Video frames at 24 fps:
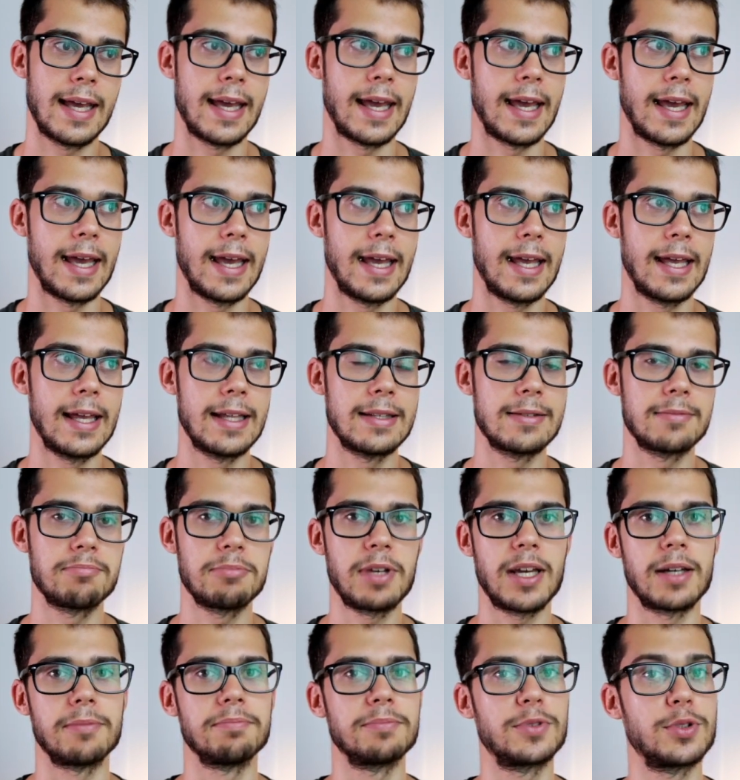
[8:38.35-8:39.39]
And
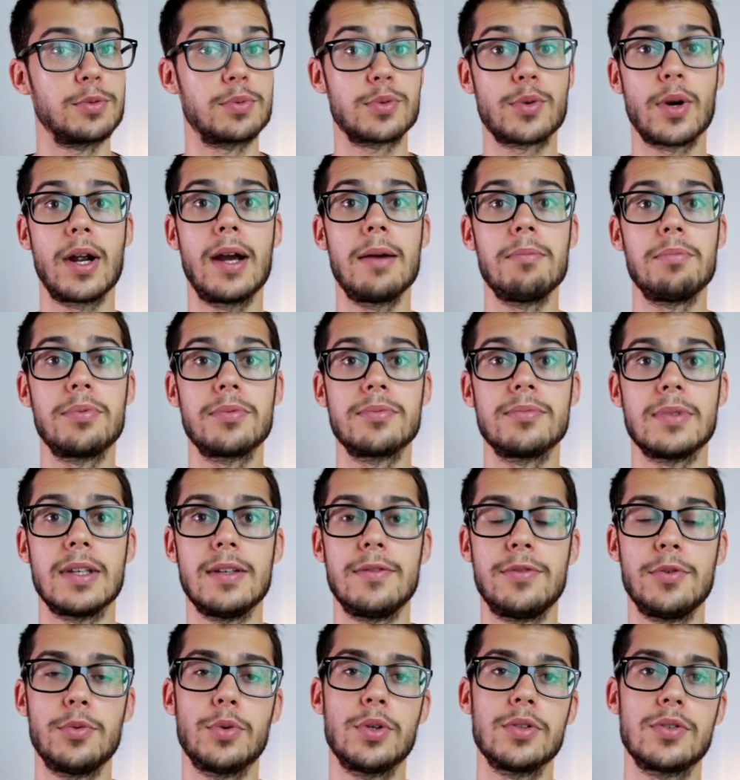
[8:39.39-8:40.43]
yeah, subscribe
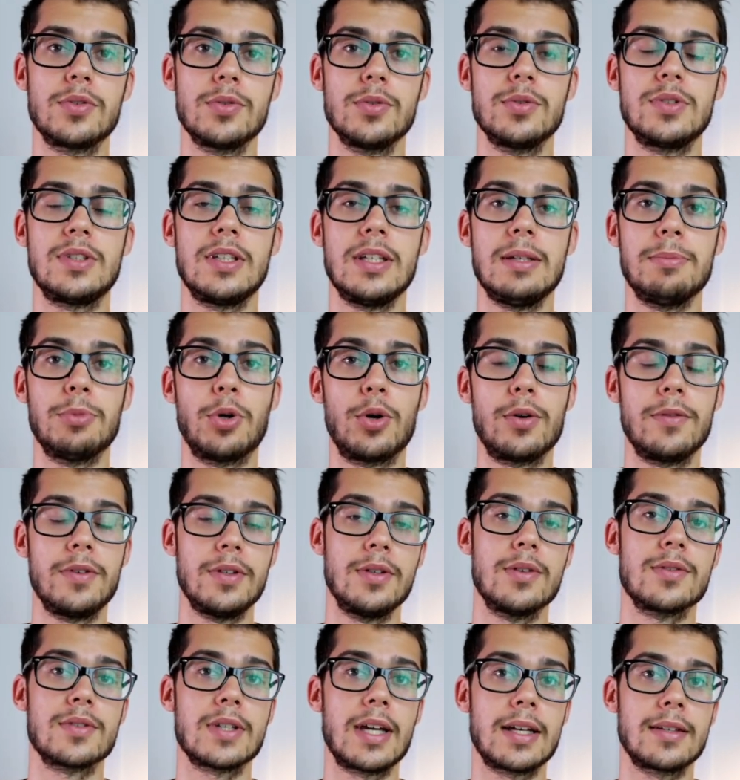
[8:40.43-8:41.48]
if you want to see more
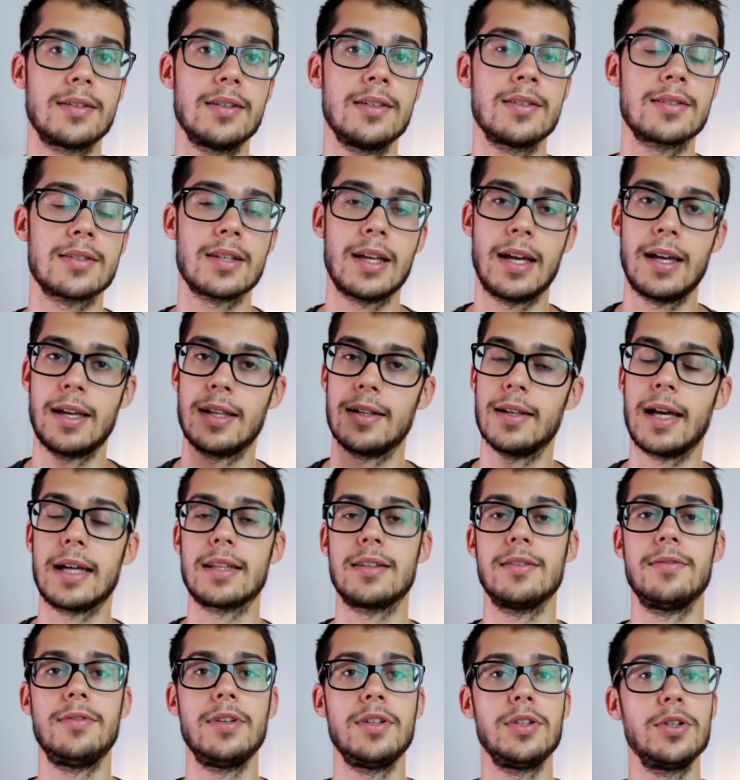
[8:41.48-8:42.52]
videos like this, like
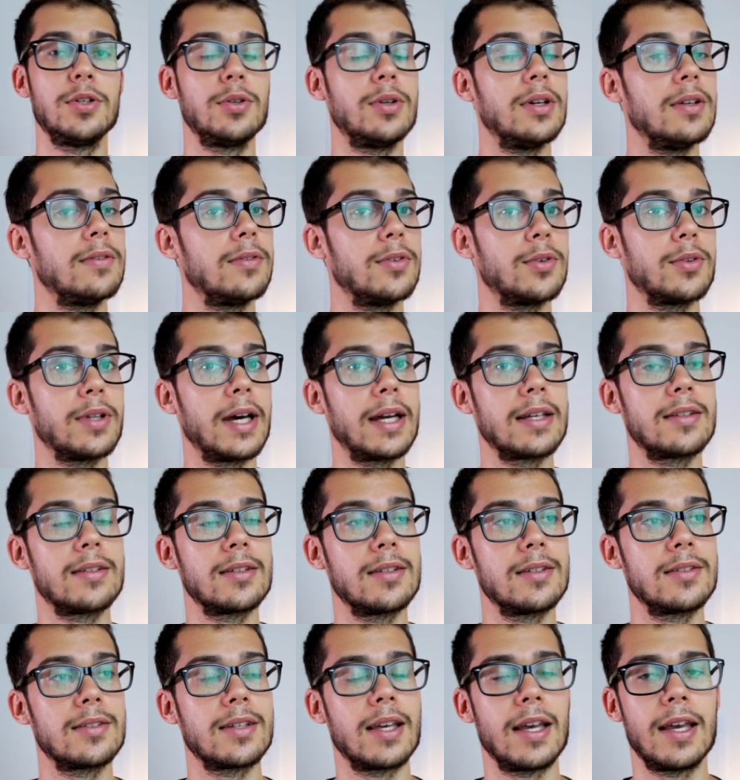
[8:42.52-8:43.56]
the video if you liked
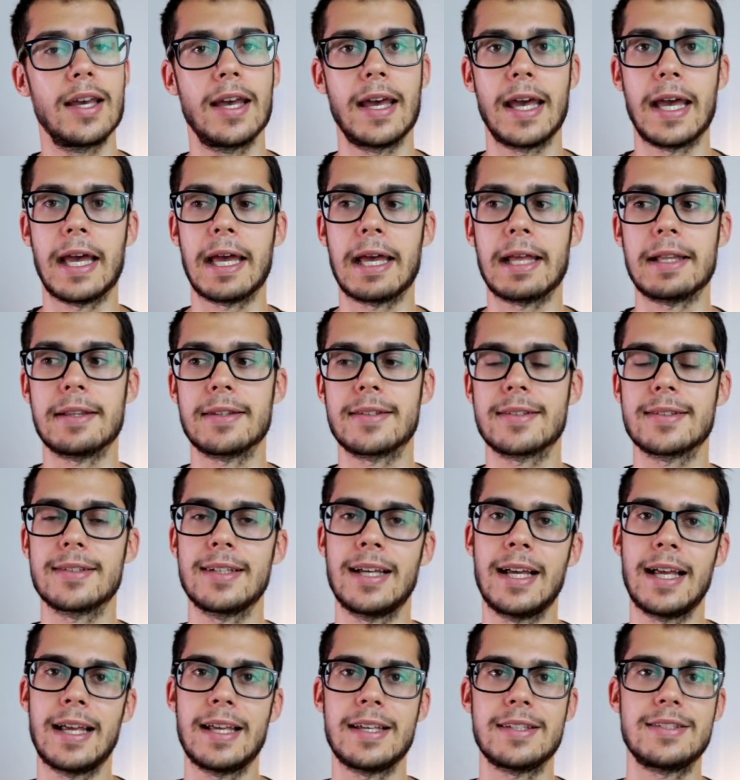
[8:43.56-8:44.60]
it, and
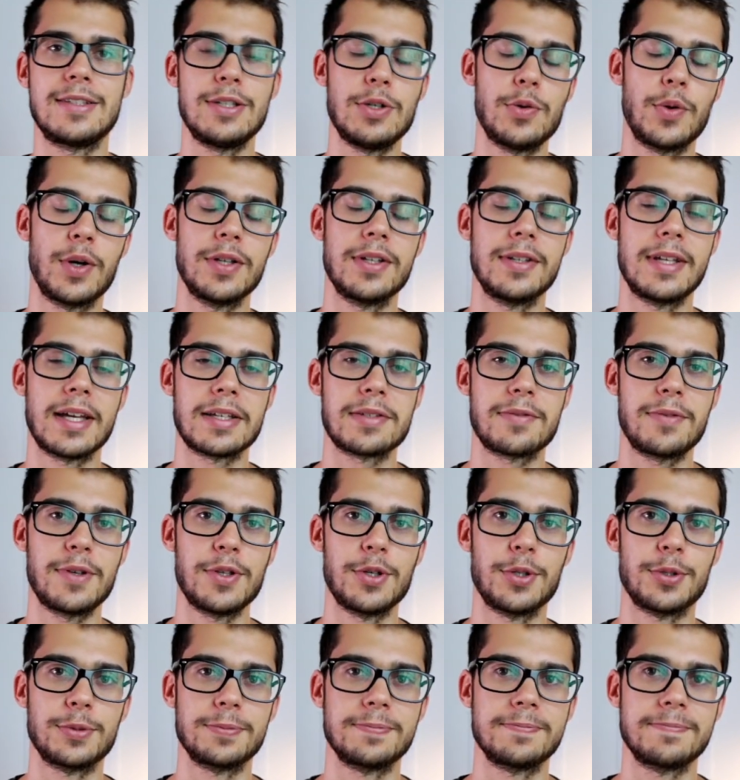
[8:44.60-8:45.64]
see you on the next
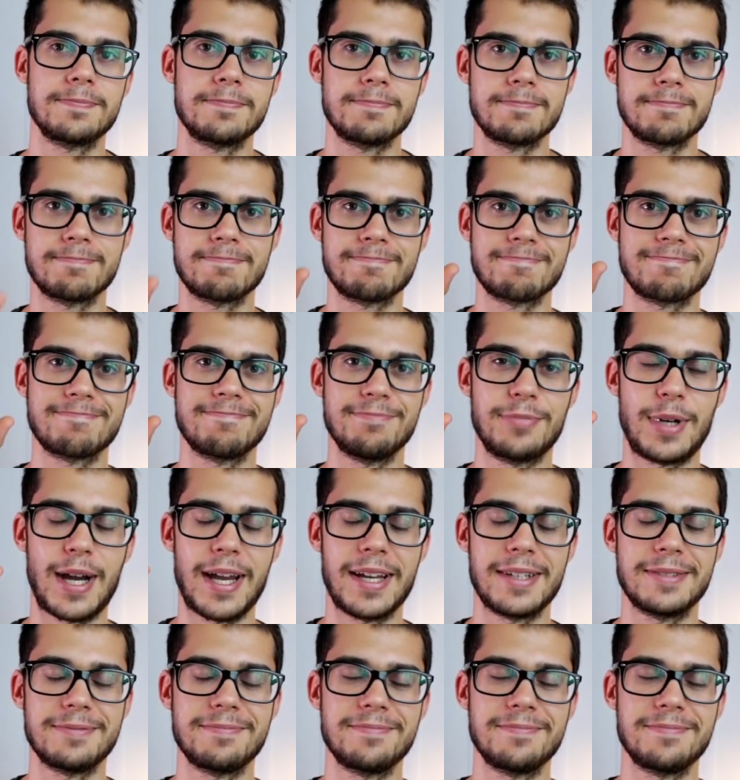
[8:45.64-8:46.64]
video. Bye.